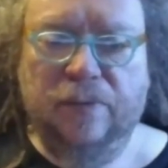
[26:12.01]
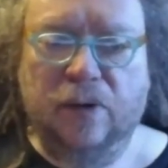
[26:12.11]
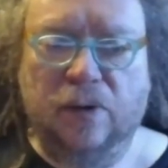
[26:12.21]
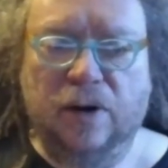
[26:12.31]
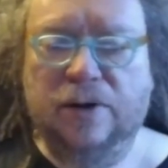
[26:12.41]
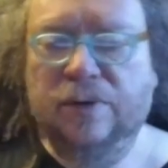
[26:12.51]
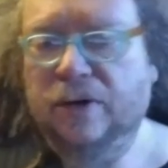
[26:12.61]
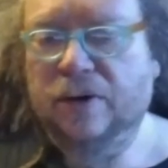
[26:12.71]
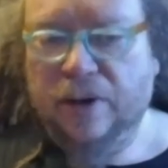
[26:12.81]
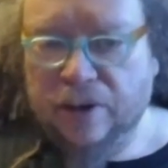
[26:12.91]
or
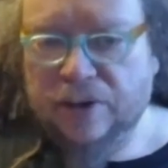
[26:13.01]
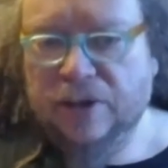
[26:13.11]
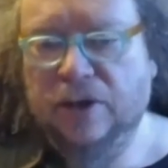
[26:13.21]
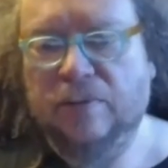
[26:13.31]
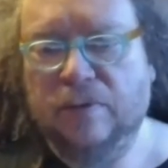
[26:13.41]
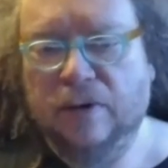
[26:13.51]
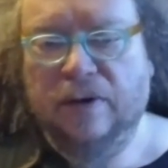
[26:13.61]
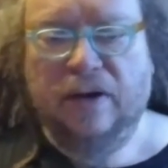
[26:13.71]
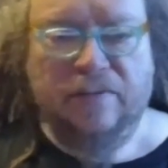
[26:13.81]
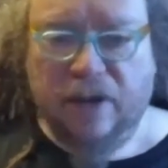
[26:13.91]
Twitter or YouTube or
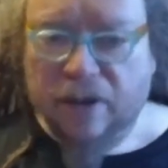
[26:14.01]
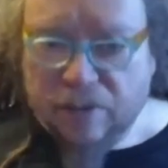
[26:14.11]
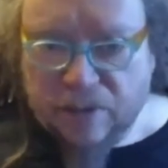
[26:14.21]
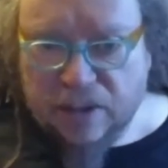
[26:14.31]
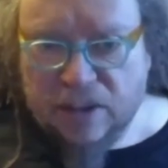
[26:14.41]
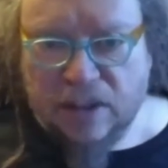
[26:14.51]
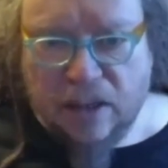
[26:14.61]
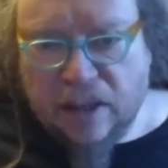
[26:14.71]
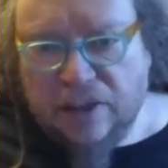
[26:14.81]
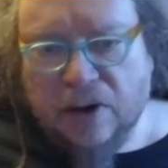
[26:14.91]
any of the other ones
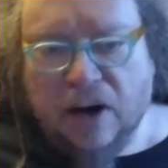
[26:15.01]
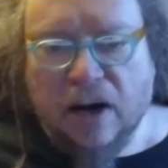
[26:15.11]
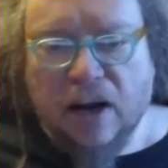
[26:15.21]
that there are.